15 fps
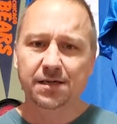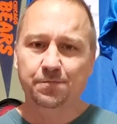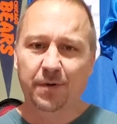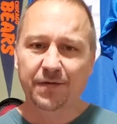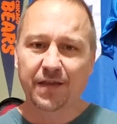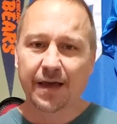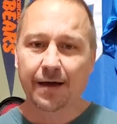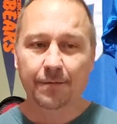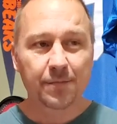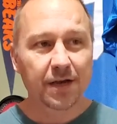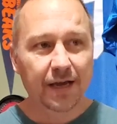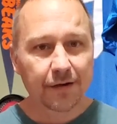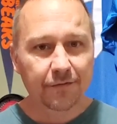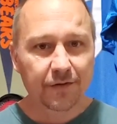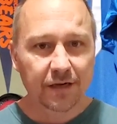but they have been
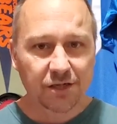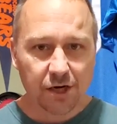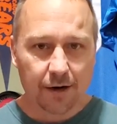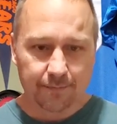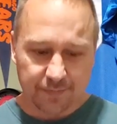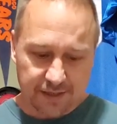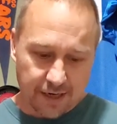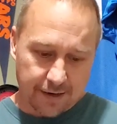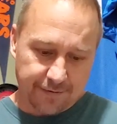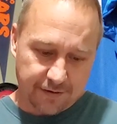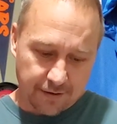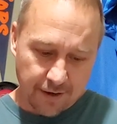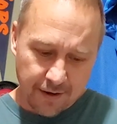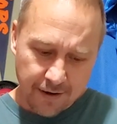getting the job done.